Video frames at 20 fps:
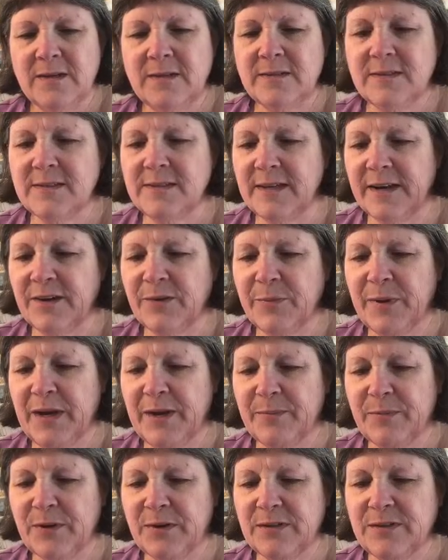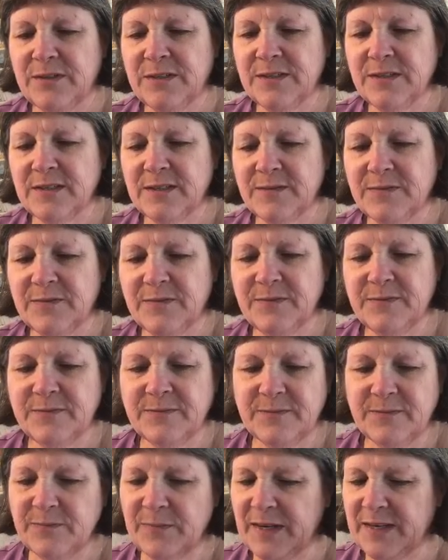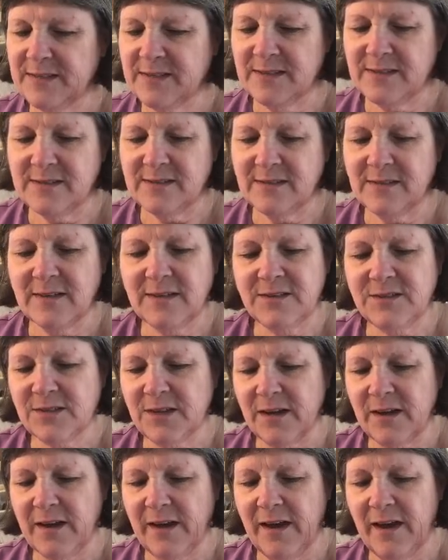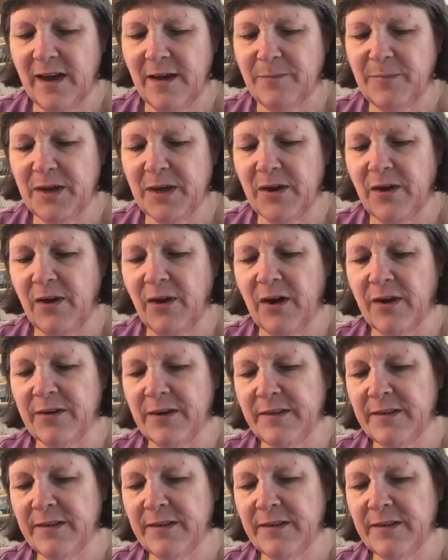designer paper, it just makes it such a happy card.